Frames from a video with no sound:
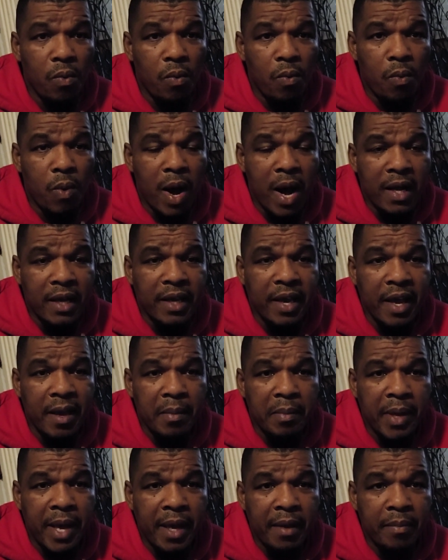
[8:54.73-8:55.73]
Why
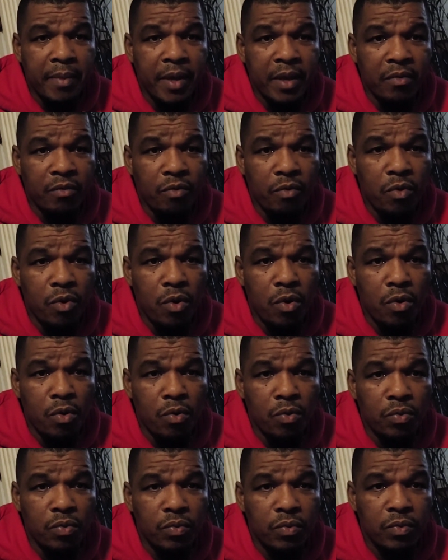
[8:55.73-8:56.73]
can't black men grow old?